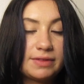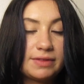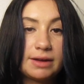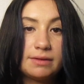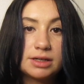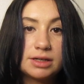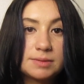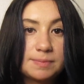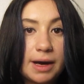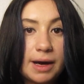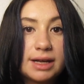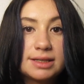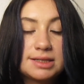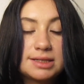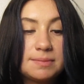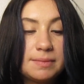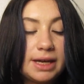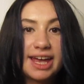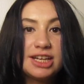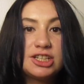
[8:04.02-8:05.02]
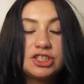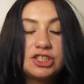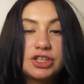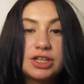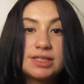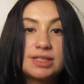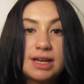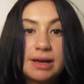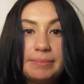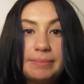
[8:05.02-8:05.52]
they respond to me. It's
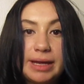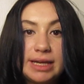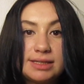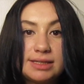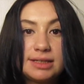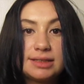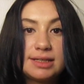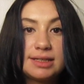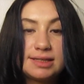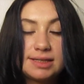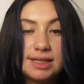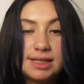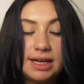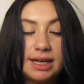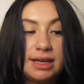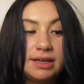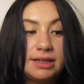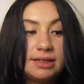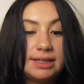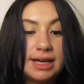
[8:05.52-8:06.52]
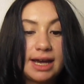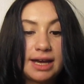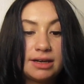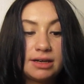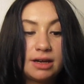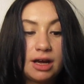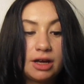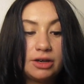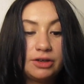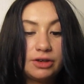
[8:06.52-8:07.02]
just amazing to see
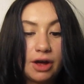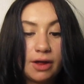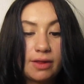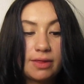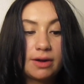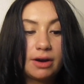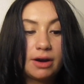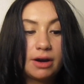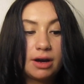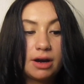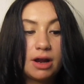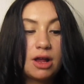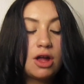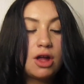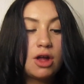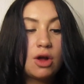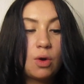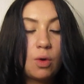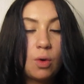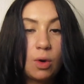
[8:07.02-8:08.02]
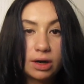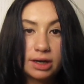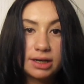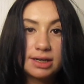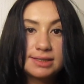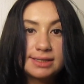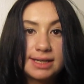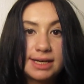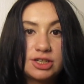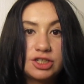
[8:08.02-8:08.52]
yet another
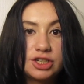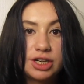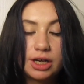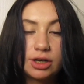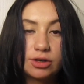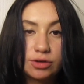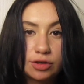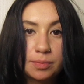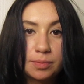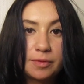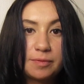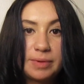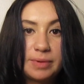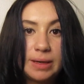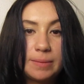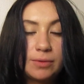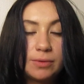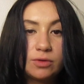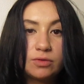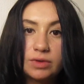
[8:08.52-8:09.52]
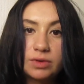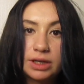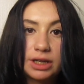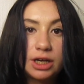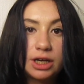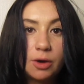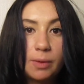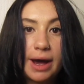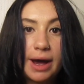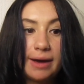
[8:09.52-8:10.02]
organization and group of people
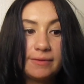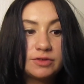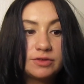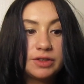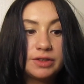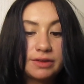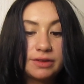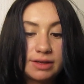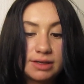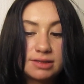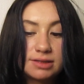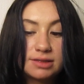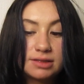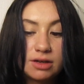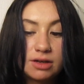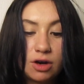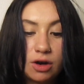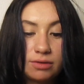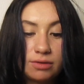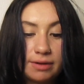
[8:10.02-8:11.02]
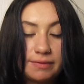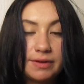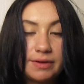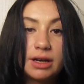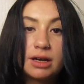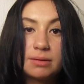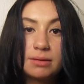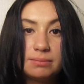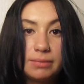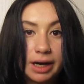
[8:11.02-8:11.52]
really go after this
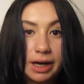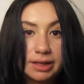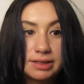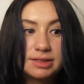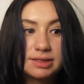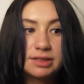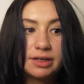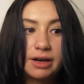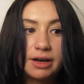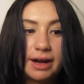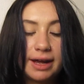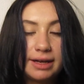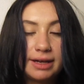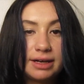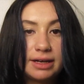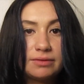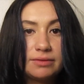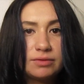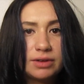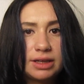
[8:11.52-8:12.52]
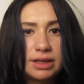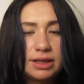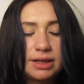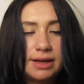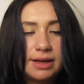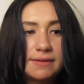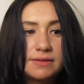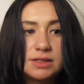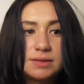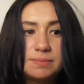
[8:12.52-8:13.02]
horrific monster and it really
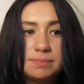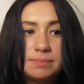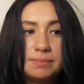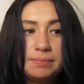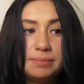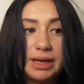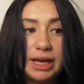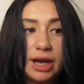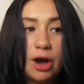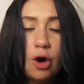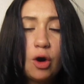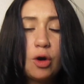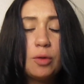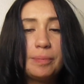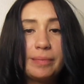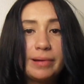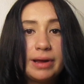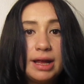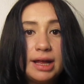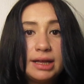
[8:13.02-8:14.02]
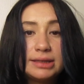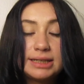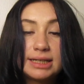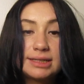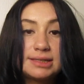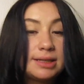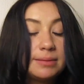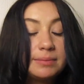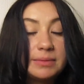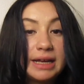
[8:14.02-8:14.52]
gives me hope
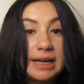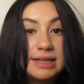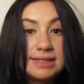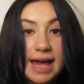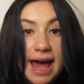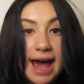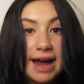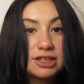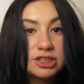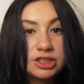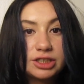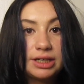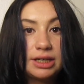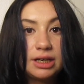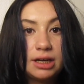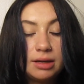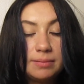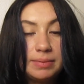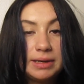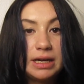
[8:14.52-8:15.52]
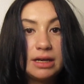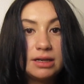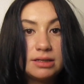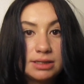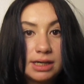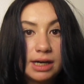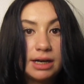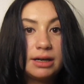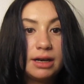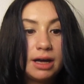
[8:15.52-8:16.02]
that something is actually going to be
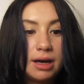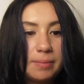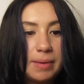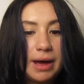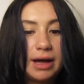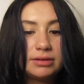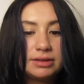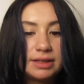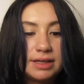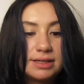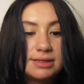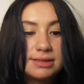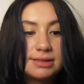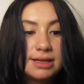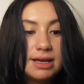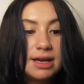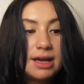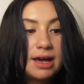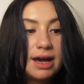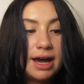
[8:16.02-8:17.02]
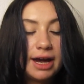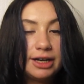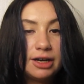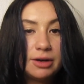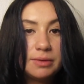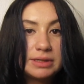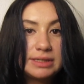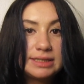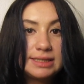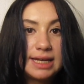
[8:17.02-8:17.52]
done about this. I
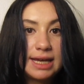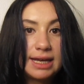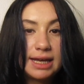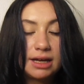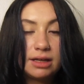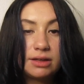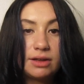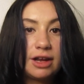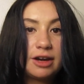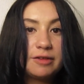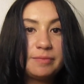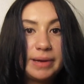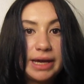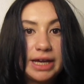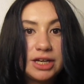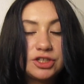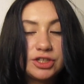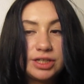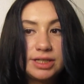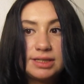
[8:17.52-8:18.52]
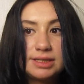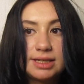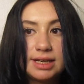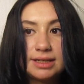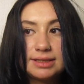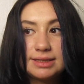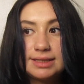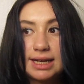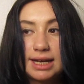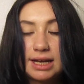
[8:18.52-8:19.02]
know it's taking a lot of patience
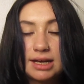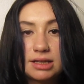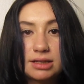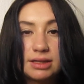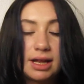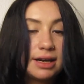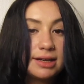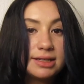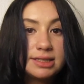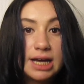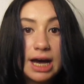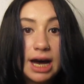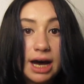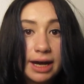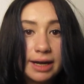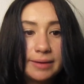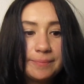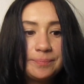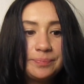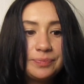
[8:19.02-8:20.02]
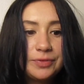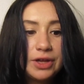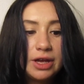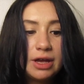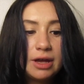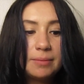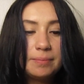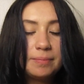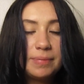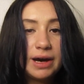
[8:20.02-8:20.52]
and it's taking a lot of time,
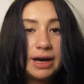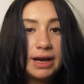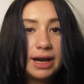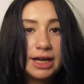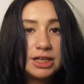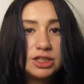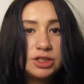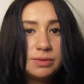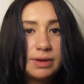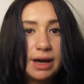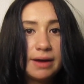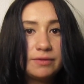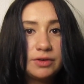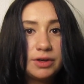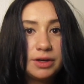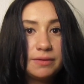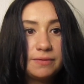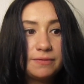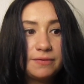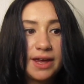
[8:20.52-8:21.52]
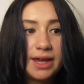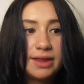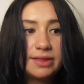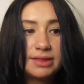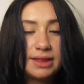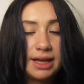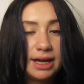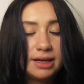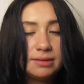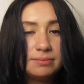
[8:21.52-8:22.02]
but I do have good
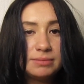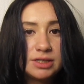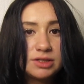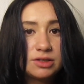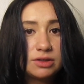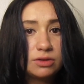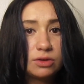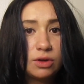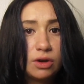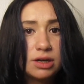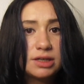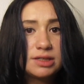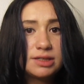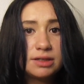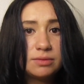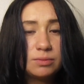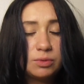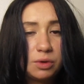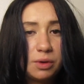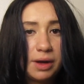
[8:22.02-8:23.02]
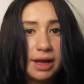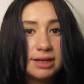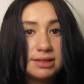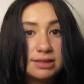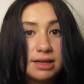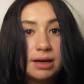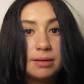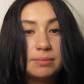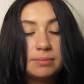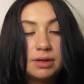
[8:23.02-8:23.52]
faith that Mr. Larson will
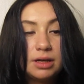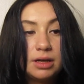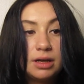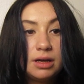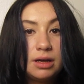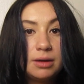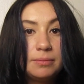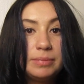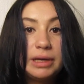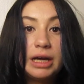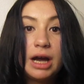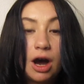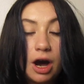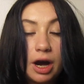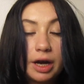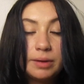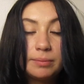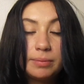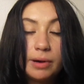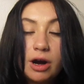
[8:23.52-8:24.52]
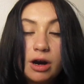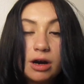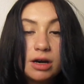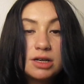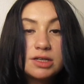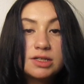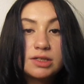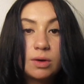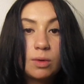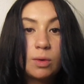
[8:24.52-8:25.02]
end up behind
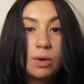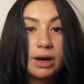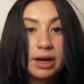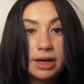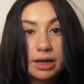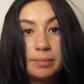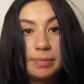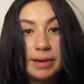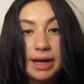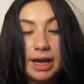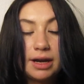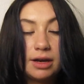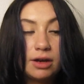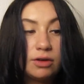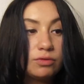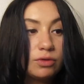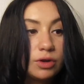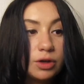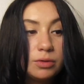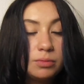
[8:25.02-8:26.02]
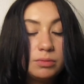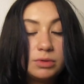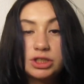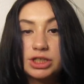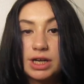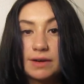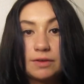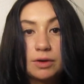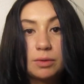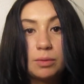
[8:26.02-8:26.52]
bars or in a padded room,
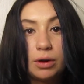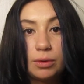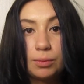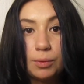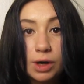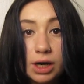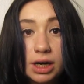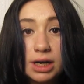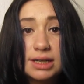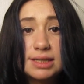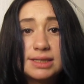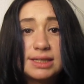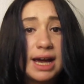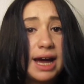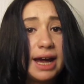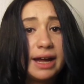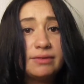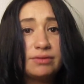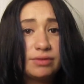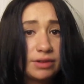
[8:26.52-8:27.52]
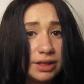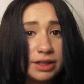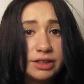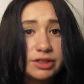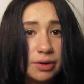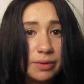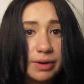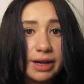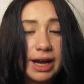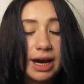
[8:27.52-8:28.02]
whichever one works. I really
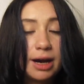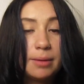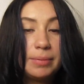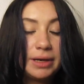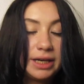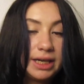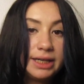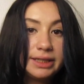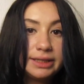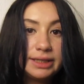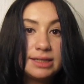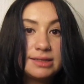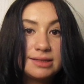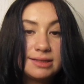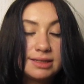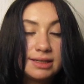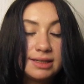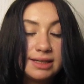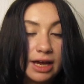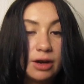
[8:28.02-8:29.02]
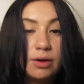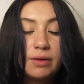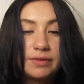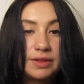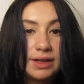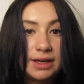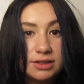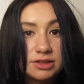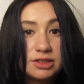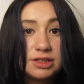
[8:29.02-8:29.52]
don't care, but he needs to get off
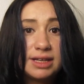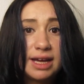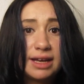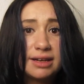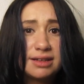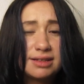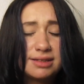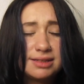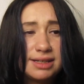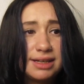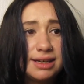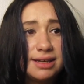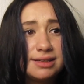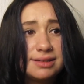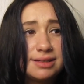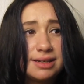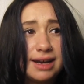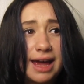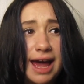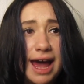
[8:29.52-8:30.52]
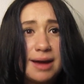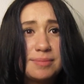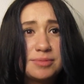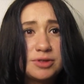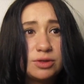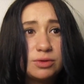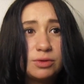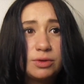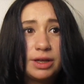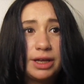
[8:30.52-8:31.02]
the internet because he is in
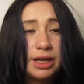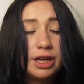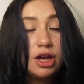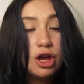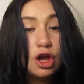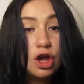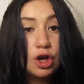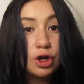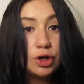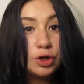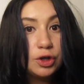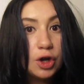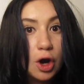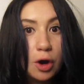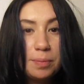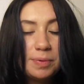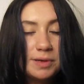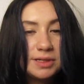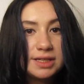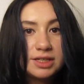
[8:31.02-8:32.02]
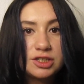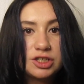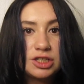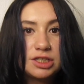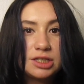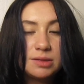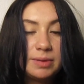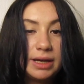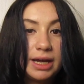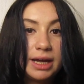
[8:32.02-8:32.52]
absolutely no
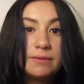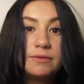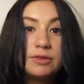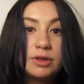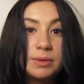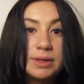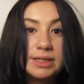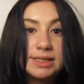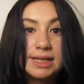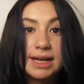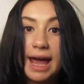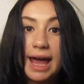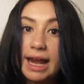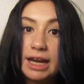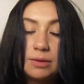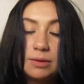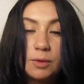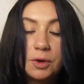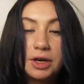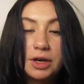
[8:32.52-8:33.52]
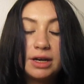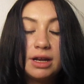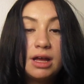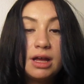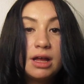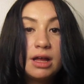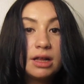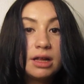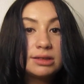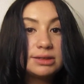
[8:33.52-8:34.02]
position to be influencing anyone,
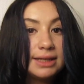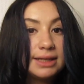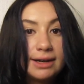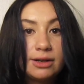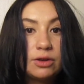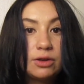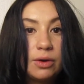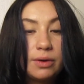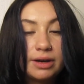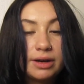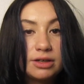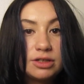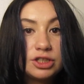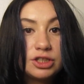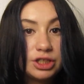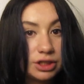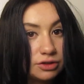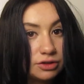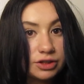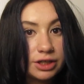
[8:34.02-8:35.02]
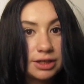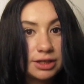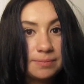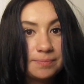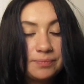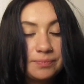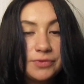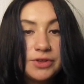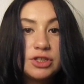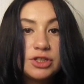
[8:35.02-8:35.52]
let alone
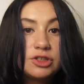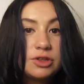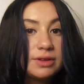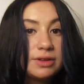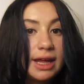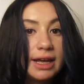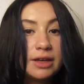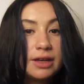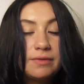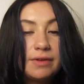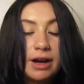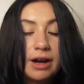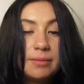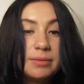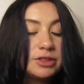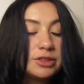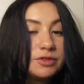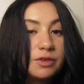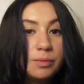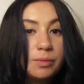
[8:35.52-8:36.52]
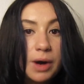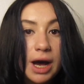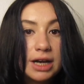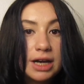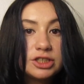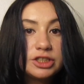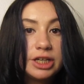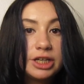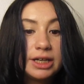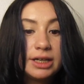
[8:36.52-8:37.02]
children. So thank you very much for
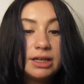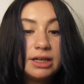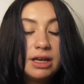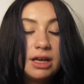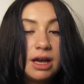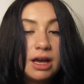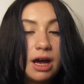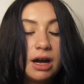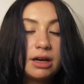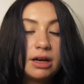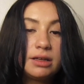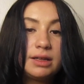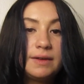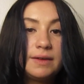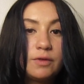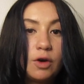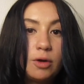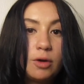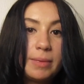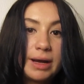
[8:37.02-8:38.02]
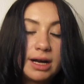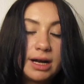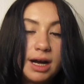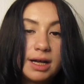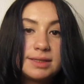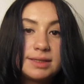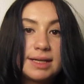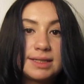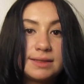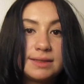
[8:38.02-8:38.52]
watching. I'm going to leave all my
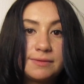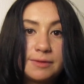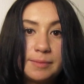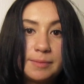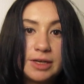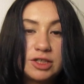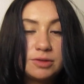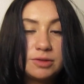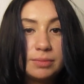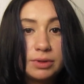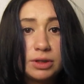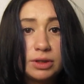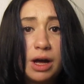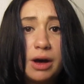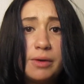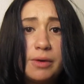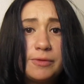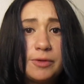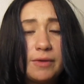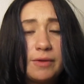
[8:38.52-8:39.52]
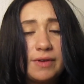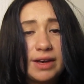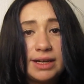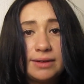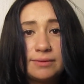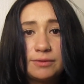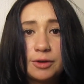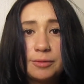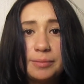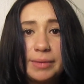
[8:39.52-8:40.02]
contact information below if you have
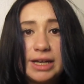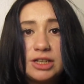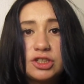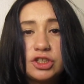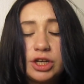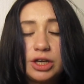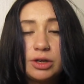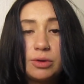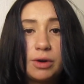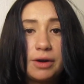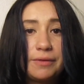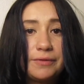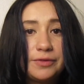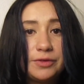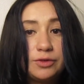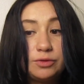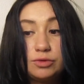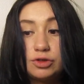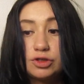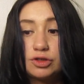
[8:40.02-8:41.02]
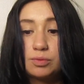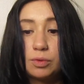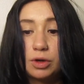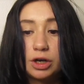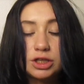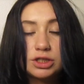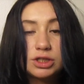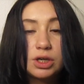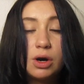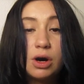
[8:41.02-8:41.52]
any information or if you just
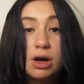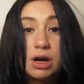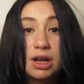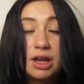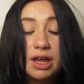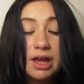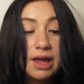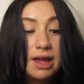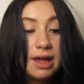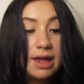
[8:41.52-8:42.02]
want to talk.